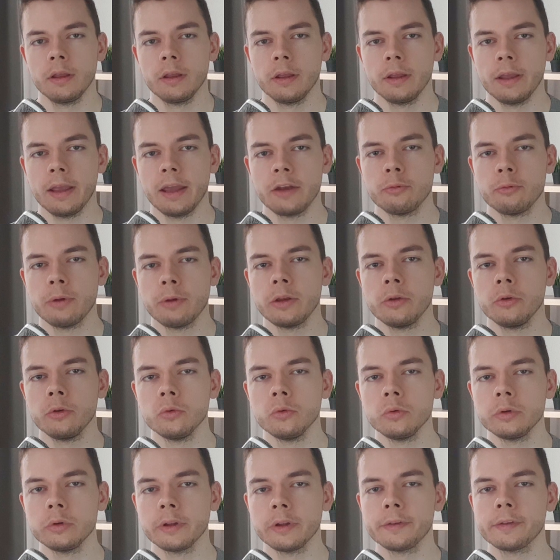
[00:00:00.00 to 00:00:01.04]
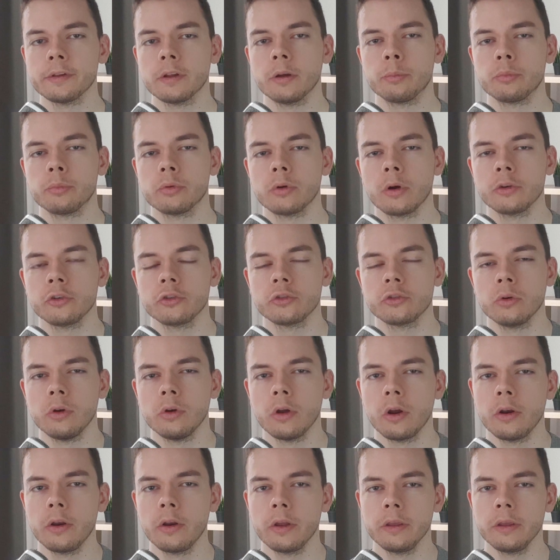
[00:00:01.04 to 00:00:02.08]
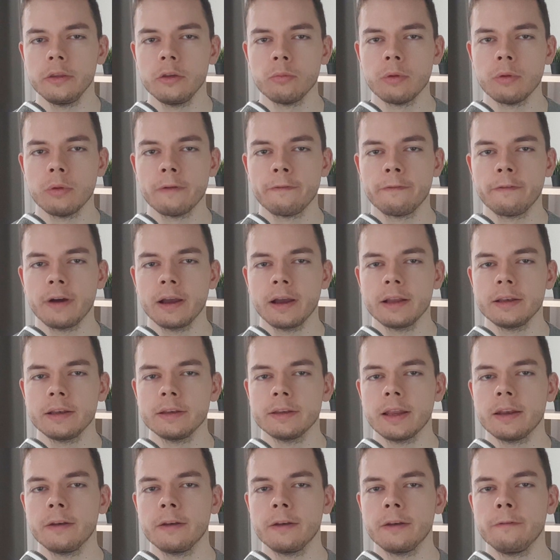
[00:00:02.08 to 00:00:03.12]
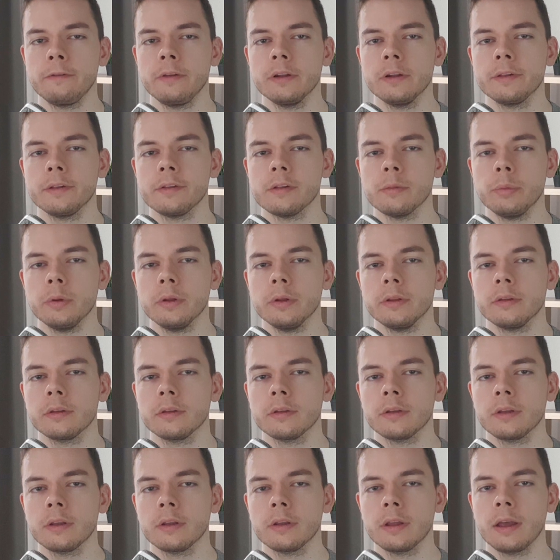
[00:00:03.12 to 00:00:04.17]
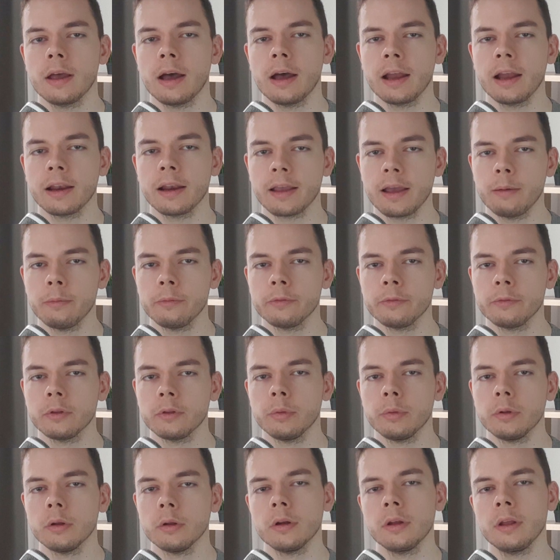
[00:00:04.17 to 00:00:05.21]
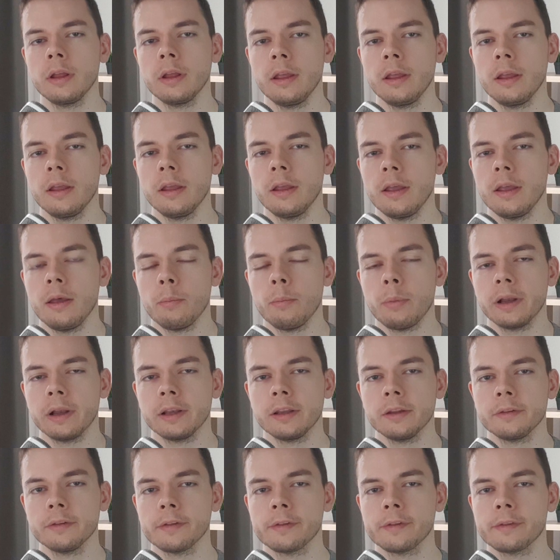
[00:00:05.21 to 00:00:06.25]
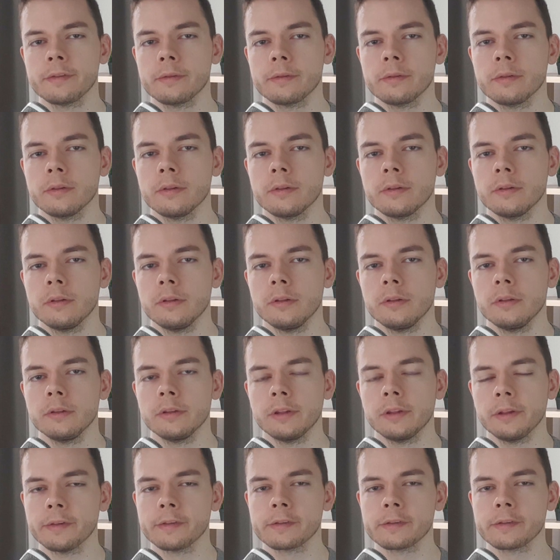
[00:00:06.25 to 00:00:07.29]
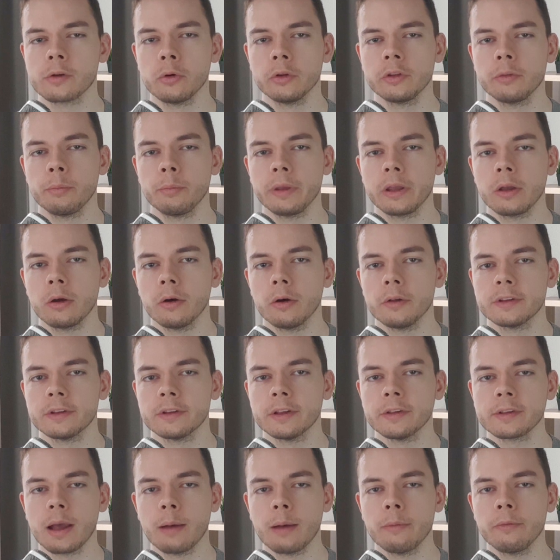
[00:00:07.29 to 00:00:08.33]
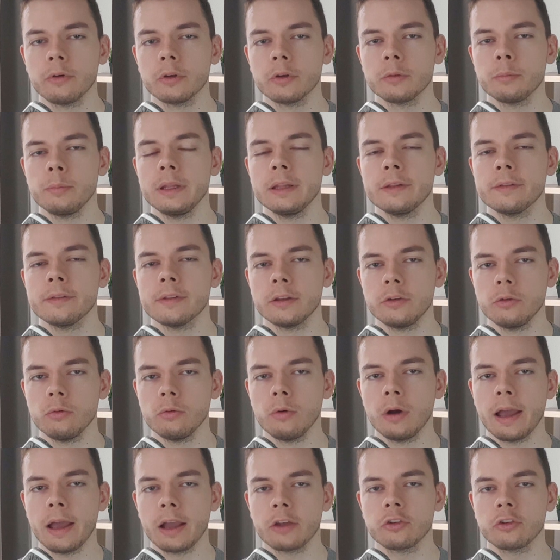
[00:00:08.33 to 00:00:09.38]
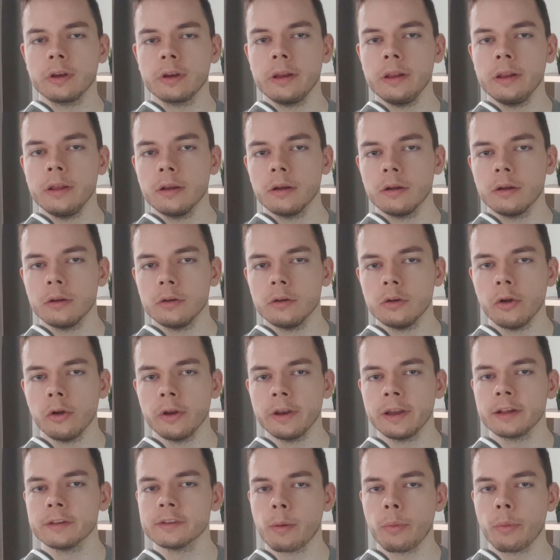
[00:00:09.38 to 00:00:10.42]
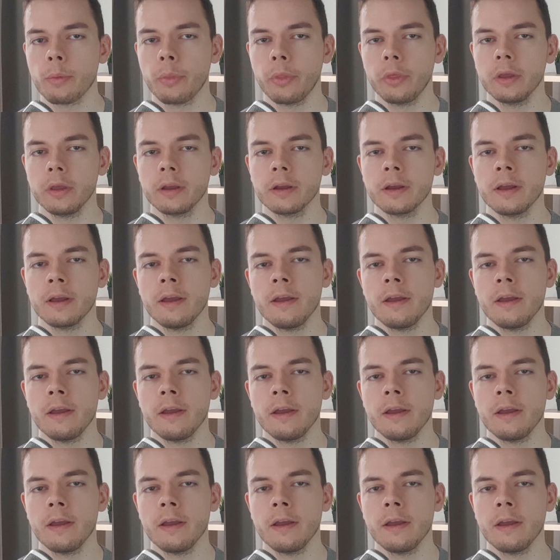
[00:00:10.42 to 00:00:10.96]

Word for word: And when you do this approach to learning, you will find that it feels a bit uncomfortable, but this is this is good because discomfort means that you are actually learning something.